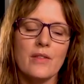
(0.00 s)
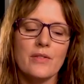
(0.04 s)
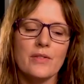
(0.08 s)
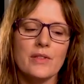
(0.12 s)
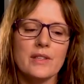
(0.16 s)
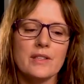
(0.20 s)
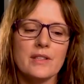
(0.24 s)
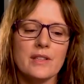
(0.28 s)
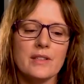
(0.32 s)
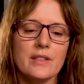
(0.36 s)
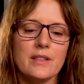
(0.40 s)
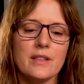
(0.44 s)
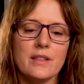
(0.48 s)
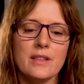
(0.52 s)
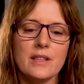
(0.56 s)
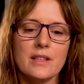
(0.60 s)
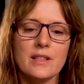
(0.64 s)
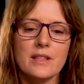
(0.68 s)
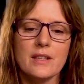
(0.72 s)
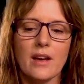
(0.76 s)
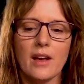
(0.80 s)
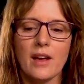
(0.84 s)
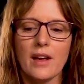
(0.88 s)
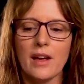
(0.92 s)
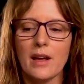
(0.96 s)
This isn't the
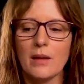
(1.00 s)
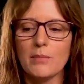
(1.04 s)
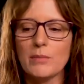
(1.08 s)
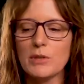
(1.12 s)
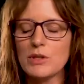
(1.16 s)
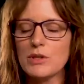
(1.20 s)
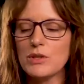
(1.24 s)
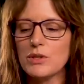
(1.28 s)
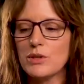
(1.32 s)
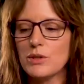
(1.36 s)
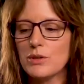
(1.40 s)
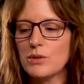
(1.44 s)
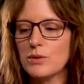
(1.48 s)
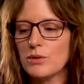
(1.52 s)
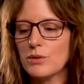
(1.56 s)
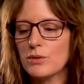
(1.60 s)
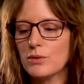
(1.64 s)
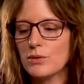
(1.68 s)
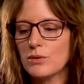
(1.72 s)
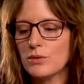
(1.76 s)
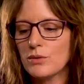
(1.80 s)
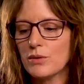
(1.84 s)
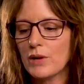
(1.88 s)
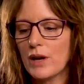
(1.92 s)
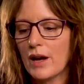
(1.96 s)
time
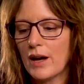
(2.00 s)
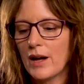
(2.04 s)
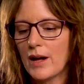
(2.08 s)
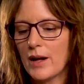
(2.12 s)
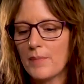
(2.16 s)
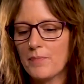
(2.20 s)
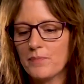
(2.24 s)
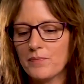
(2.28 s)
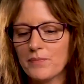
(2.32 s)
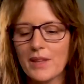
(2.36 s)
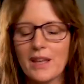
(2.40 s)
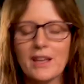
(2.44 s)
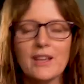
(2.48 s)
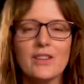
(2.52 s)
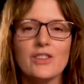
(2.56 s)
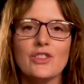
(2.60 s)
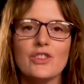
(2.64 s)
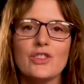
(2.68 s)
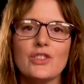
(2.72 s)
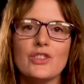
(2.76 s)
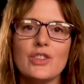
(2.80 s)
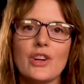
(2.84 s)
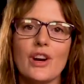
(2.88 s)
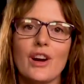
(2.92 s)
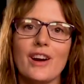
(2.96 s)
to
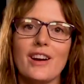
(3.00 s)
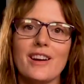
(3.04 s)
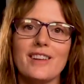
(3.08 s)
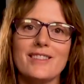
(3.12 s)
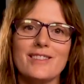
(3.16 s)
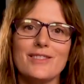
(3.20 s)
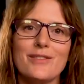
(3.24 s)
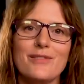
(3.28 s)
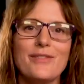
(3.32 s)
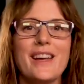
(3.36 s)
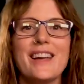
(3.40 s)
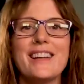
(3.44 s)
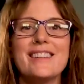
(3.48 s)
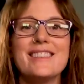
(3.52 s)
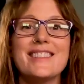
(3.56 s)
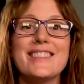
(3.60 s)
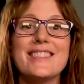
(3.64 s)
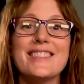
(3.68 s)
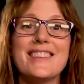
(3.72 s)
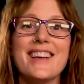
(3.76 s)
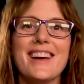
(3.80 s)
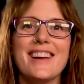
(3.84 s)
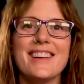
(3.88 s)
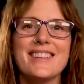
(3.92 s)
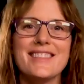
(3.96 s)
start
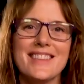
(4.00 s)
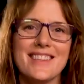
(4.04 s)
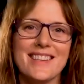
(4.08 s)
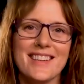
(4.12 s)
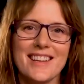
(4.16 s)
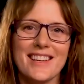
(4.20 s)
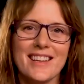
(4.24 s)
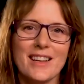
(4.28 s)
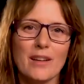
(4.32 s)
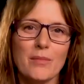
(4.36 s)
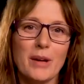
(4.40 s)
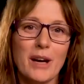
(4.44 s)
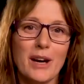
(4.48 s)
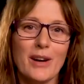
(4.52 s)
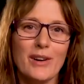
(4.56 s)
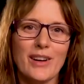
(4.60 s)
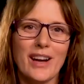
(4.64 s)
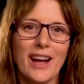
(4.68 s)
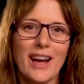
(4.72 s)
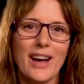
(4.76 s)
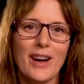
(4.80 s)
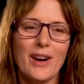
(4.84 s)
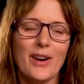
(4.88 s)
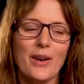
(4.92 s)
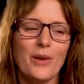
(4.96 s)
fantasizing
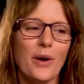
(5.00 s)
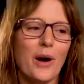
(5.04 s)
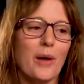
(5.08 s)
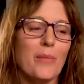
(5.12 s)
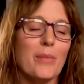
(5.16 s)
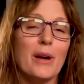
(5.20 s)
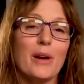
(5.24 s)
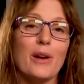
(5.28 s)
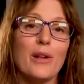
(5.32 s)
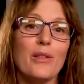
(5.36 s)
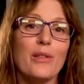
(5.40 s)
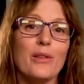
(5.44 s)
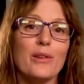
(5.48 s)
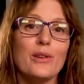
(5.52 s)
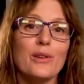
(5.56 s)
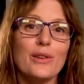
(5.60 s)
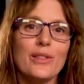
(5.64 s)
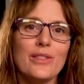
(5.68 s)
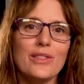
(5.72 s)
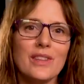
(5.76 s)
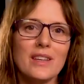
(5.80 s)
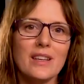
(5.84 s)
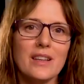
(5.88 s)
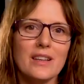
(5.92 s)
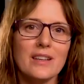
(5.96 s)
about all the
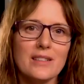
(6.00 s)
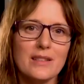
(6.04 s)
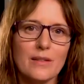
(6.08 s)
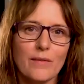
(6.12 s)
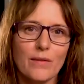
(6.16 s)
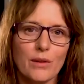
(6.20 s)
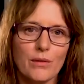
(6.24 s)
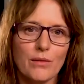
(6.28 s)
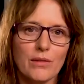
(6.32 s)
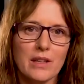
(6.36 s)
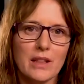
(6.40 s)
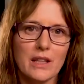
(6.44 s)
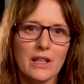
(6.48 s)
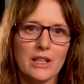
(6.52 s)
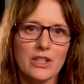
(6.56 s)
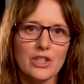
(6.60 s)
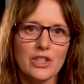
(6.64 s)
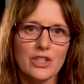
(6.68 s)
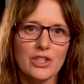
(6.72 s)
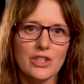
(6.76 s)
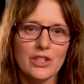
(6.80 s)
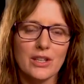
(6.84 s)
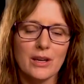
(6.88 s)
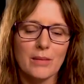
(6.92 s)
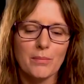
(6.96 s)
good things of the
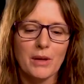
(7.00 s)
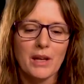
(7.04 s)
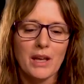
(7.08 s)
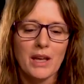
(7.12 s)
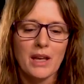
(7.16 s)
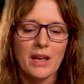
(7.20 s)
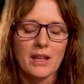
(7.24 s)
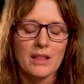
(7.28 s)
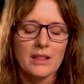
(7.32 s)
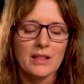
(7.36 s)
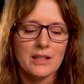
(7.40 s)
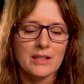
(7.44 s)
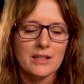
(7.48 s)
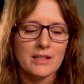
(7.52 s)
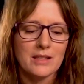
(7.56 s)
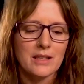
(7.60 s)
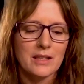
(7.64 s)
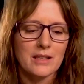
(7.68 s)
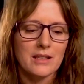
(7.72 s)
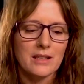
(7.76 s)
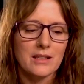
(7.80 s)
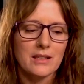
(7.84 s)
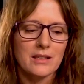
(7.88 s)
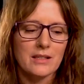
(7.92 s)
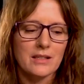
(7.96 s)
relationship. This
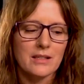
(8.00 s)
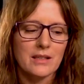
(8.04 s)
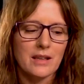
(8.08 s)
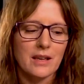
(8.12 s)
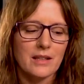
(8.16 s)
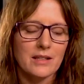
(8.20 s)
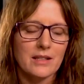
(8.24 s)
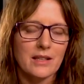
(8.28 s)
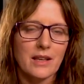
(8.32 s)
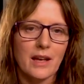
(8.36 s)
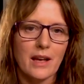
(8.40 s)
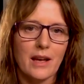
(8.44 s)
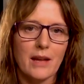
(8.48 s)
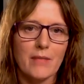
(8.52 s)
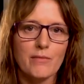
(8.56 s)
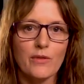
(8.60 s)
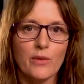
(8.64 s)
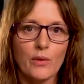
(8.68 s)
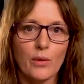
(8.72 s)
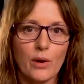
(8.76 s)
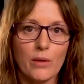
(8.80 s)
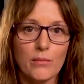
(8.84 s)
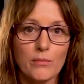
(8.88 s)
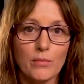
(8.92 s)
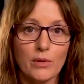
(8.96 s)
is a time
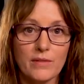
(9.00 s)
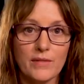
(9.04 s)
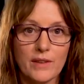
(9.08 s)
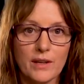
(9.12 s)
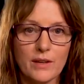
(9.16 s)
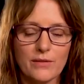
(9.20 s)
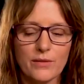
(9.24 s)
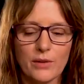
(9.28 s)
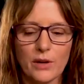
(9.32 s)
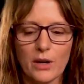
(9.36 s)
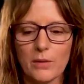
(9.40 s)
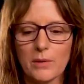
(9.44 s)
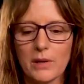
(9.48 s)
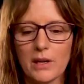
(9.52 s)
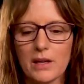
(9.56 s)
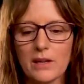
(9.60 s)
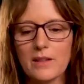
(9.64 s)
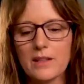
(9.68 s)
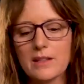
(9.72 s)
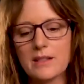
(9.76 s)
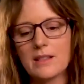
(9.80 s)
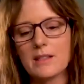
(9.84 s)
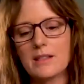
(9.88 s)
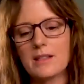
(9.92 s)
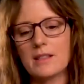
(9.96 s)
for moving forward.
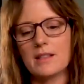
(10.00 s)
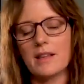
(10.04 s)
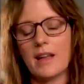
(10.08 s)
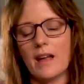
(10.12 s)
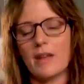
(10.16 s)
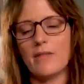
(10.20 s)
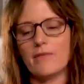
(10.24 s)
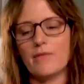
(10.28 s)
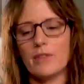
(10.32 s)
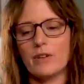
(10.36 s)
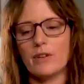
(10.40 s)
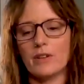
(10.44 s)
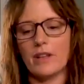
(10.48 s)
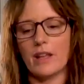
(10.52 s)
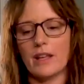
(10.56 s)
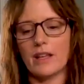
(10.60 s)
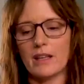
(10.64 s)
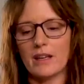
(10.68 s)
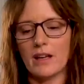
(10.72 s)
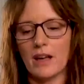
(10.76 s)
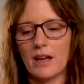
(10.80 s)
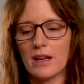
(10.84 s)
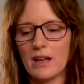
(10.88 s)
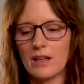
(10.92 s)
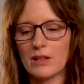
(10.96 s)
This is a time for like
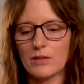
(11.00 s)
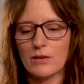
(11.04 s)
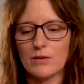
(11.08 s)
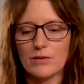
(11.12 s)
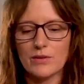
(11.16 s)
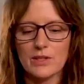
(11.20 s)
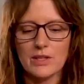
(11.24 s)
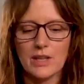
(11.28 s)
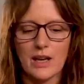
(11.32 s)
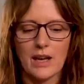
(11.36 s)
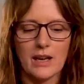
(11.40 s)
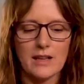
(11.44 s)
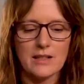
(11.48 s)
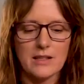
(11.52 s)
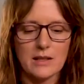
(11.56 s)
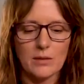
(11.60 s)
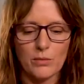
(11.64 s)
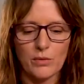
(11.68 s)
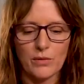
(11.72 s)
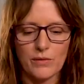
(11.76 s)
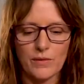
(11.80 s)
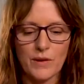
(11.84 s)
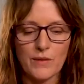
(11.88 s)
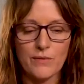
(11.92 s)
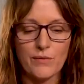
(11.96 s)
cutting those ties and
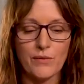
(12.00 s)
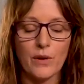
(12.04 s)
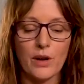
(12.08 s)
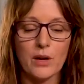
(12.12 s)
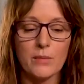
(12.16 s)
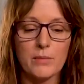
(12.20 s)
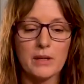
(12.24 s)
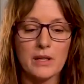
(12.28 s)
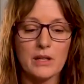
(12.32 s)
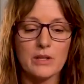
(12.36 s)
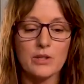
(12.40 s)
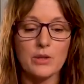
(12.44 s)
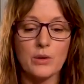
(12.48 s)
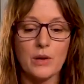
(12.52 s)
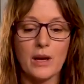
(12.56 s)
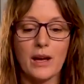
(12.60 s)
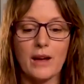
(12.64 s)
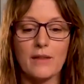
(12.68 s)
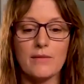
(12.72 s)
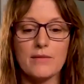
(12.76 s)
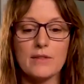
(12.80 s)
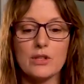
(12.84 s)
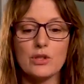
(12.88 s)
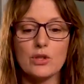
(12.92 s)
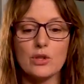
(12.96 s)
moving forward because you
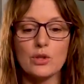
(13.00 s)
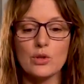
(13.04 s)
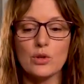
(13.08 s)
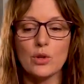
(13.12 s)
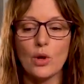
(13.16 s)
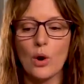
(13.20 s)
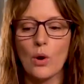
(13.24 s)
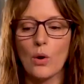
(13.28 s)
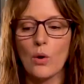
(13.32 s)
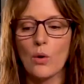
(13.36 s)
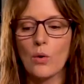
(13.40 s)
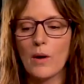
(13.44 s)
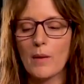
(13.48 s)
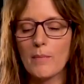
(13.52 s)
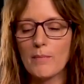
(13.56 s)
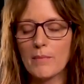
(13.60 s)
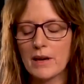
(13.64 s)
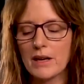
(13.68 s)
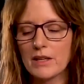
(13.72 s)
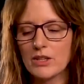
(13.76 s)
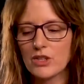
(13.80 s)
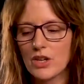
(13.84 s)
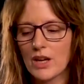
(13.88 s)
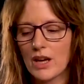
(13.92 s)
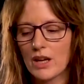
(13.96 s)
have so
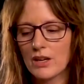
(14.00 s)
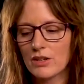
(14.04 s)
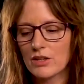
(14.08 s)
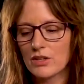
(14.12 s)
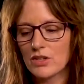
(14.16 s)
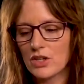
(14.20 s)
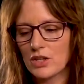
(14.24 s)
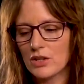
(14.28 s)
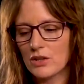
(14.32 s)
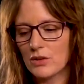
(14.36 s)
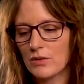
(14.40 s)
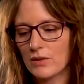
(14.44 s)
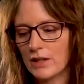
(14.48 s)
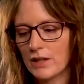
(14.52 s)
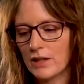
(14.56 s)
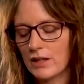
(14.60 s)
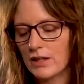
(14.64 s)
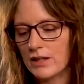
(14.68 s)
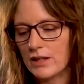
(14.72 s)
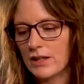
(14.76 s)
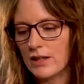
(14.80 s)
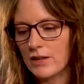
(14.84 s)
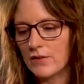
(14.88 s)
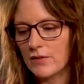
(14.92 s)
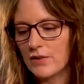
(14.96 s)
much energy going
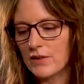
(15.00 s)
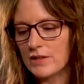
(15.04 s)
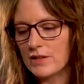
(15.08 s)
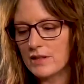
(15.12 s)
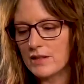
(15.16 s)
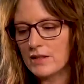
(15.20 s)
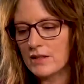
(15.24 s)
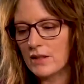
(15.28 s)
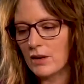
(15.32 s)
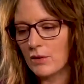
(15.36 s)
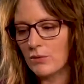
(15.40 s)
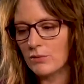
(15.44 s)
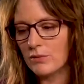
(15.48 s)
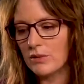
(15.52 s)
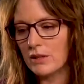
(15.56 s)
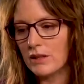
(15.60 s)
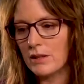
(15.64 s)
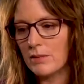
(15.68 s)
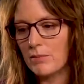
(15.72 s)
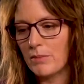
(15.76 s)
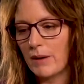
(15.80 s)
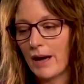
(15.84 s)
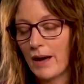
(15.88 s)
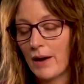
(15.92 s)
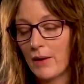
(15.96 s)
on here. This is a
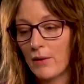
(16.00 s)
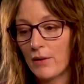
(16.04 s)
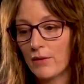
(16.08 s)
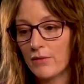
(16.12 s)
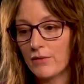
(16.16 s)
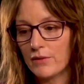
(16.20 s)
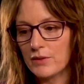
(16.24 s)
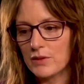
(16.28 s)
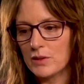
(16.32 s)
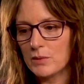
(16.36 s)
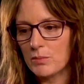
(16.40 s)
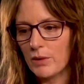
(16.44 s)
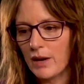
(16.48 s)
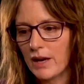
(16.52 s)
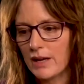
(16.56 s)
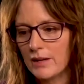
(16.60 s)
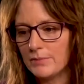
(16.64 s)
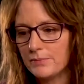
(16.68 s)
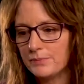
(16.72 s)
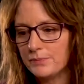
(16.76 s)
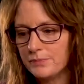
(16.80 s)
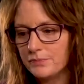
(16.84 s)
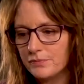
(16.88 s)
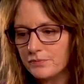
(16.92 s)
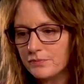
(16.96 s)
really powerful
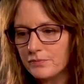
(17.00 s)
spread.